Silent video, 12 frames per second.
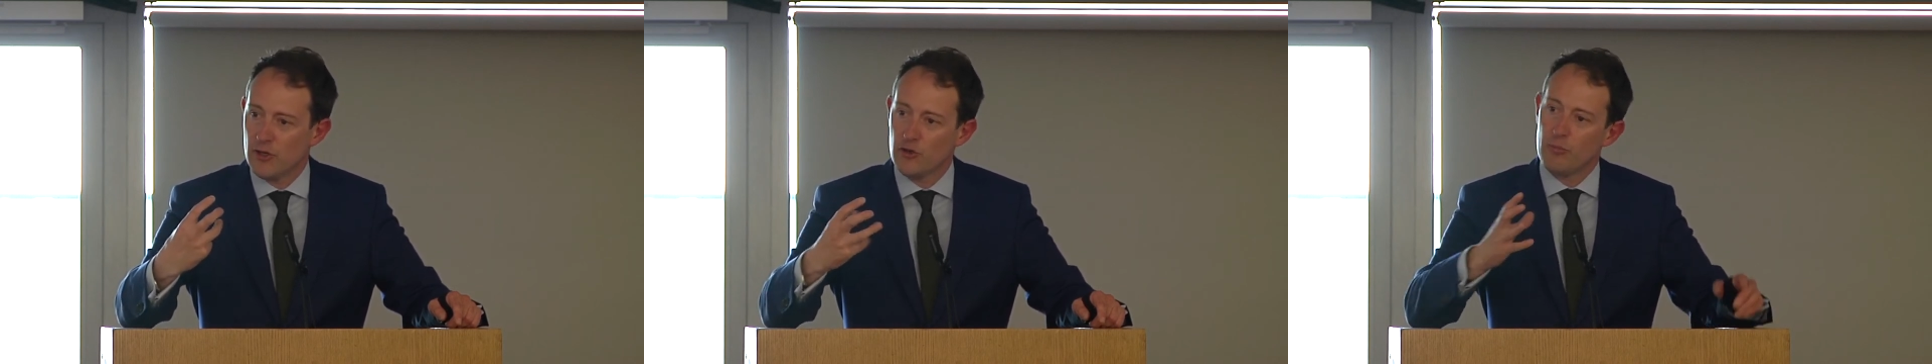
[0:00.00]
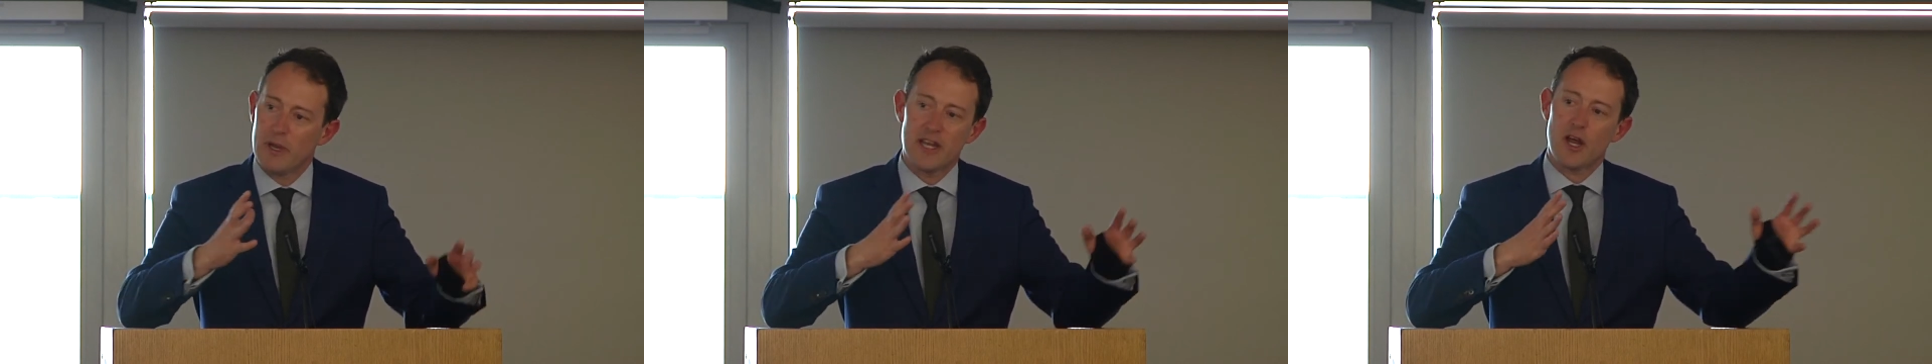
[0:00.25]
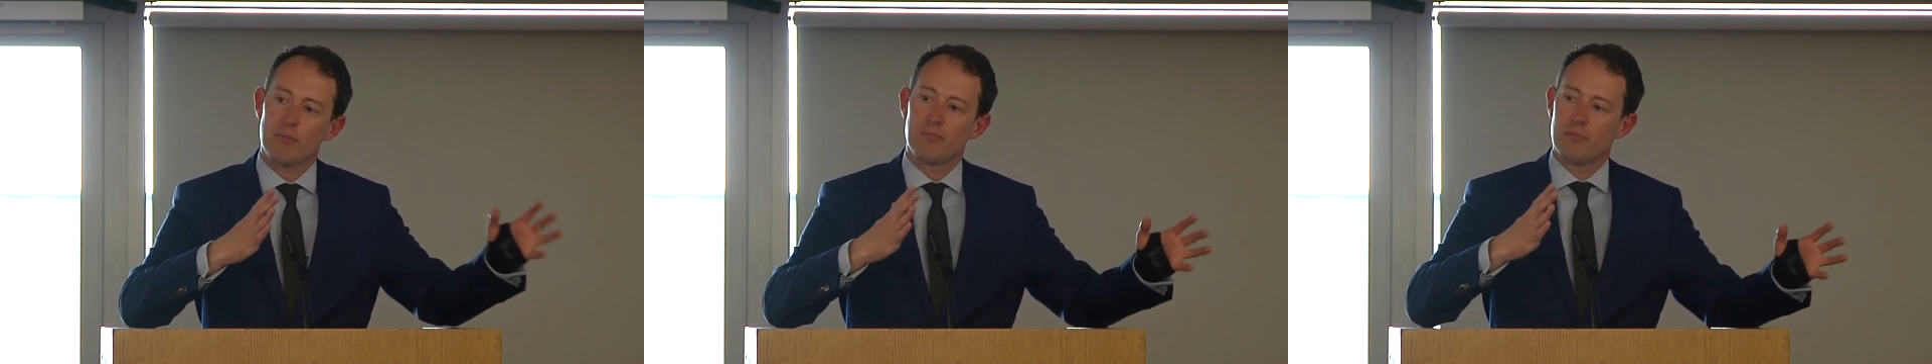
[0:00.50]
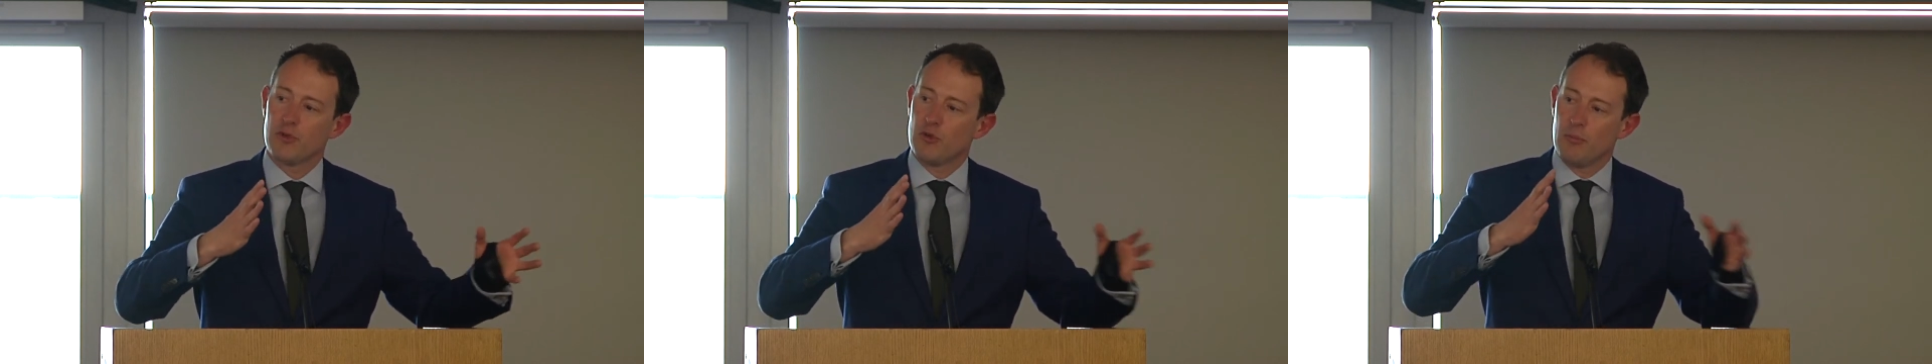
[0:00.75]
you
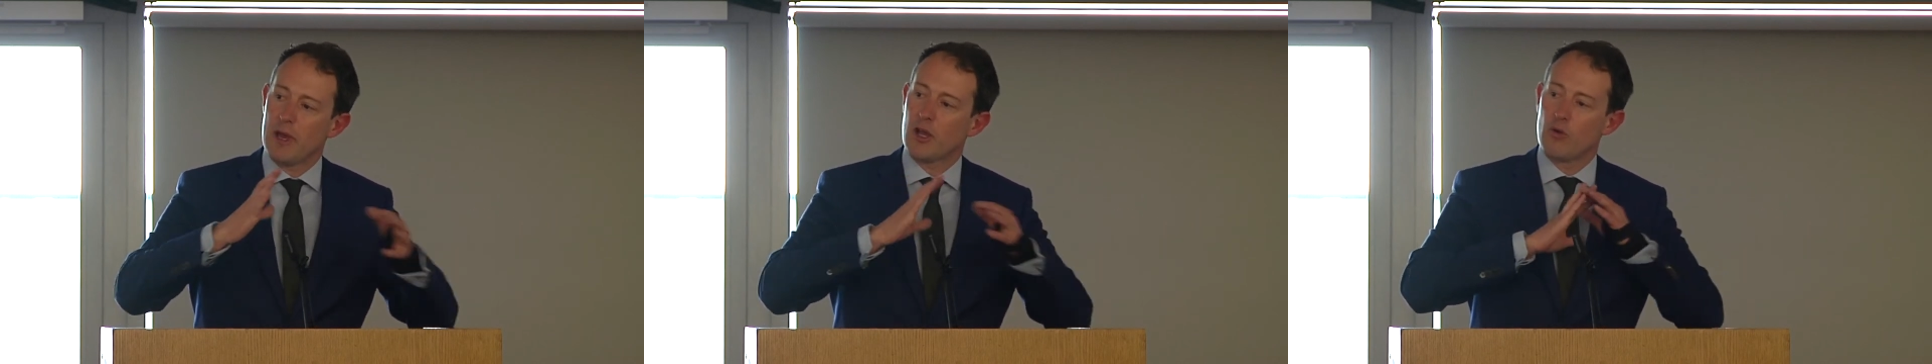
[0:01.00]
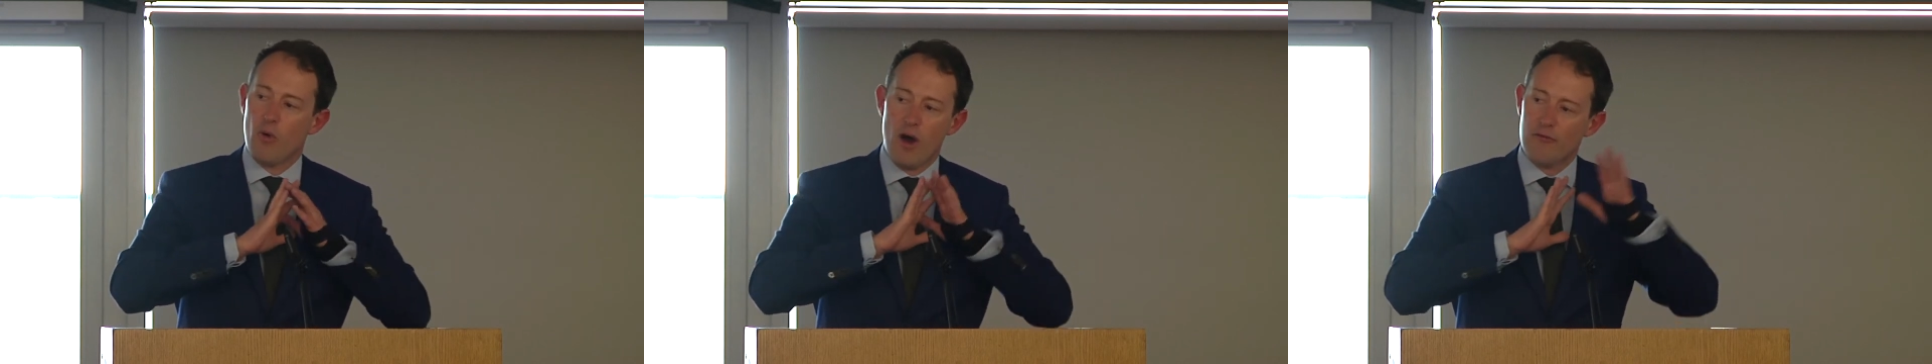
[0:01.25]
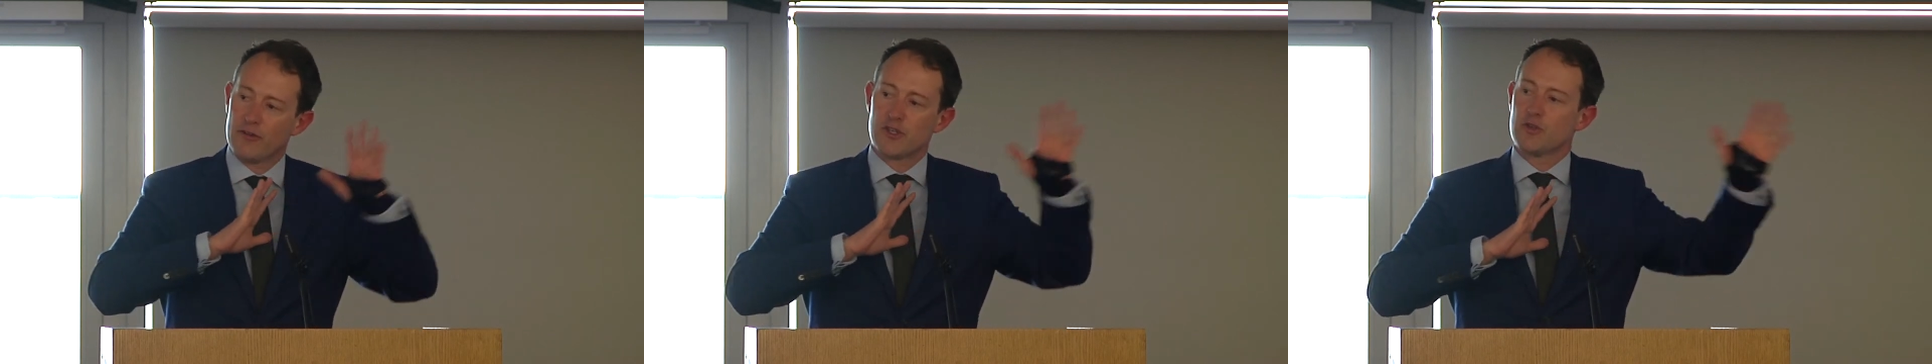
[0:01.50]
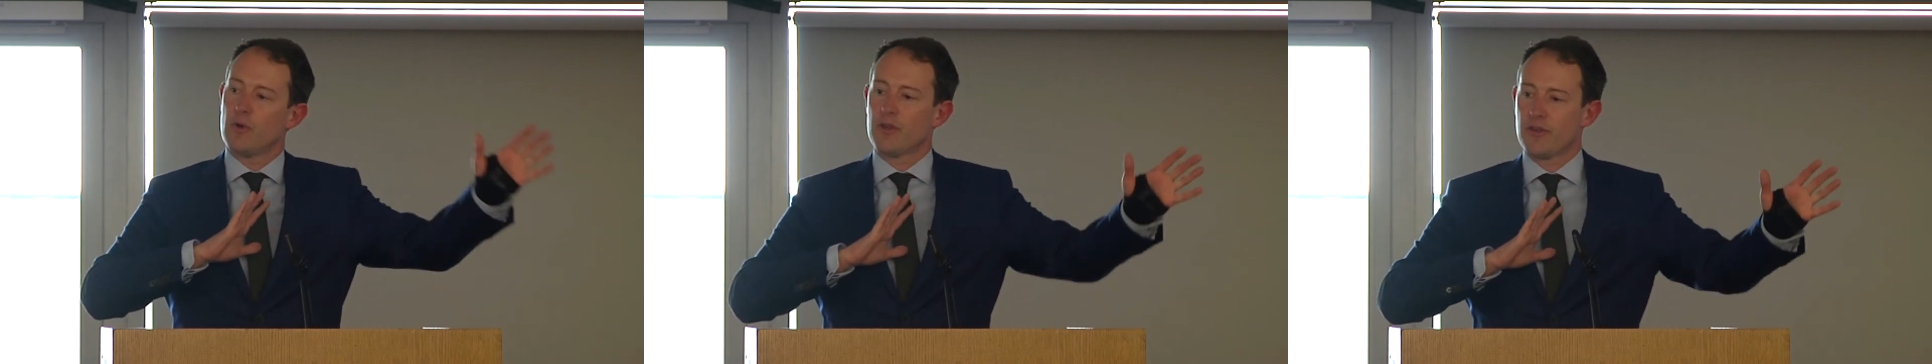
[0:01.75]
may go off and
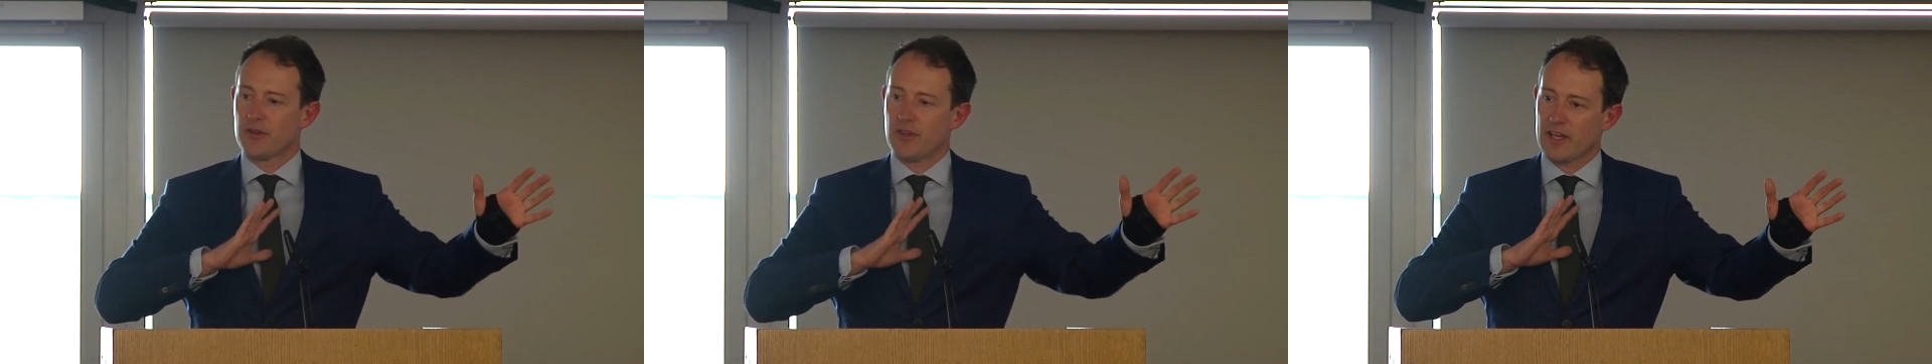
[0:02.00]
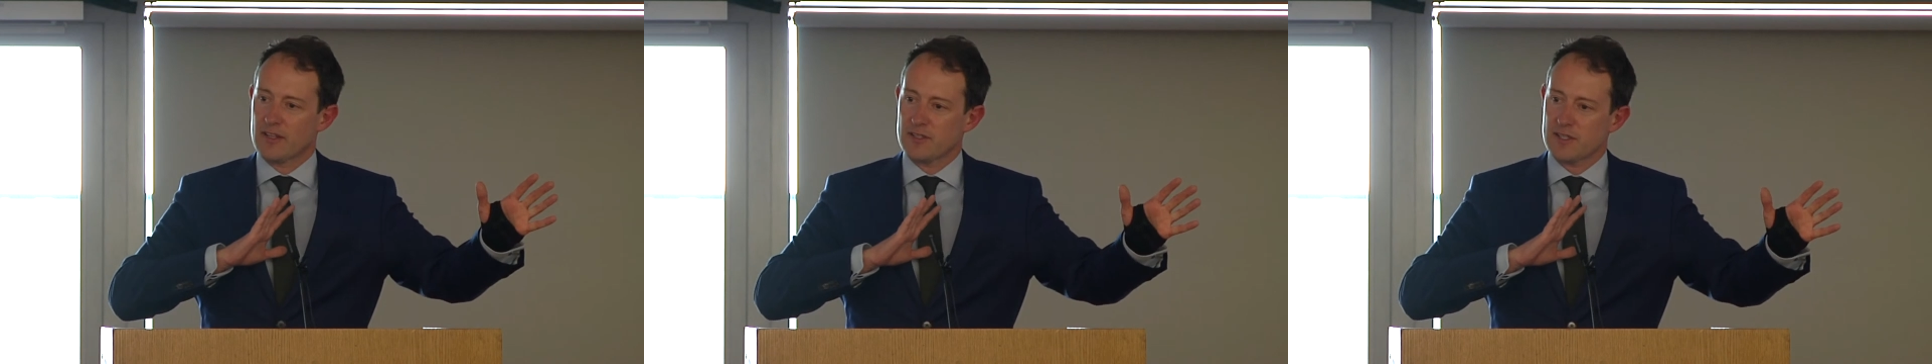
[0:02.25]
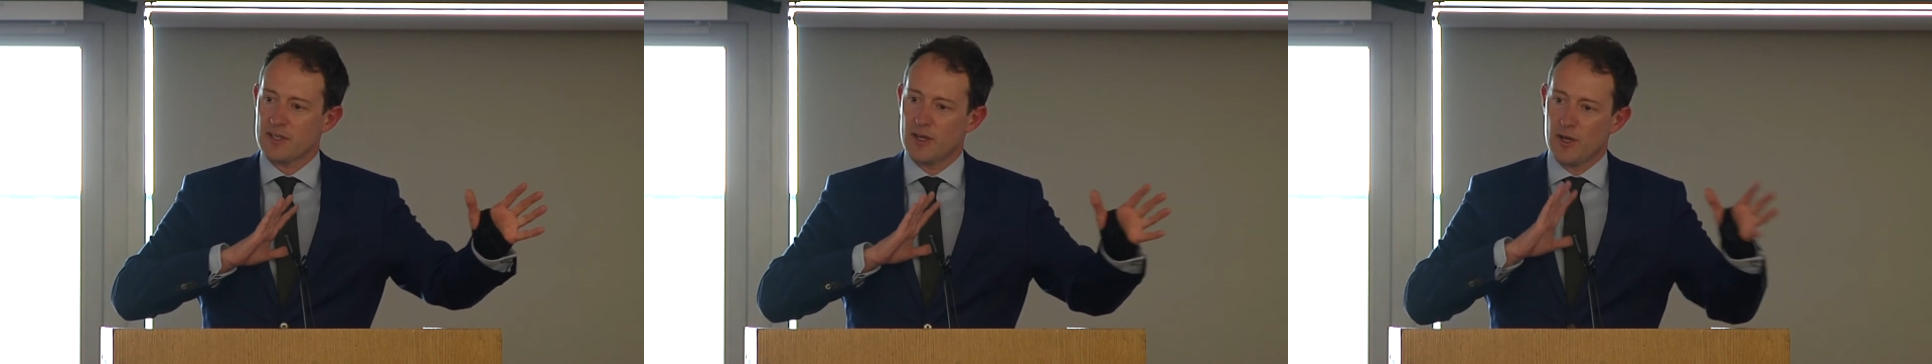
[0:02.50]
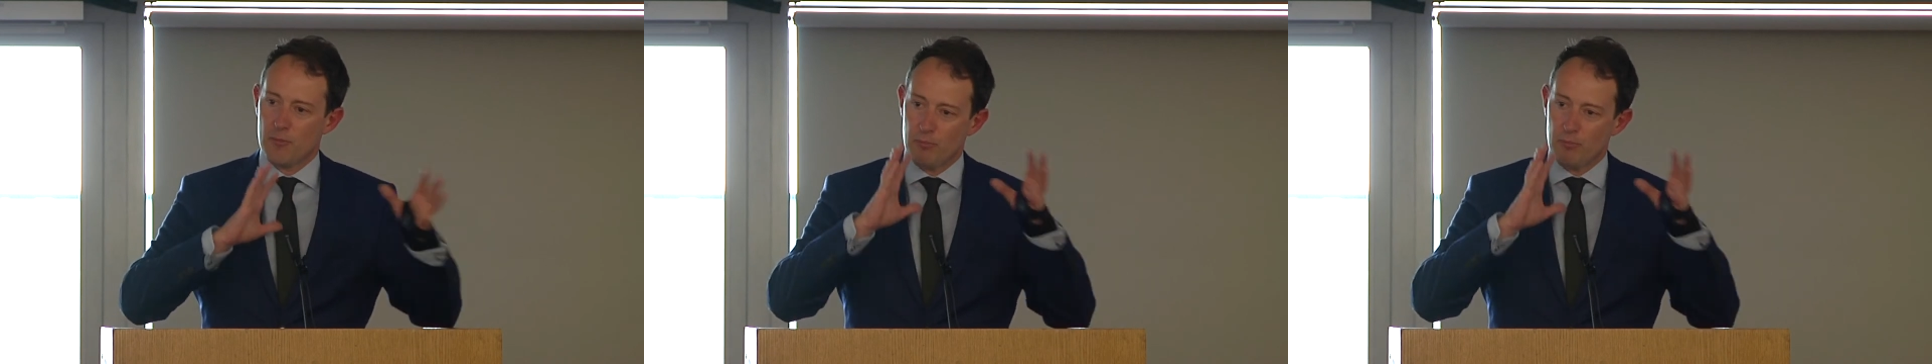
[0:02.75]
do other things,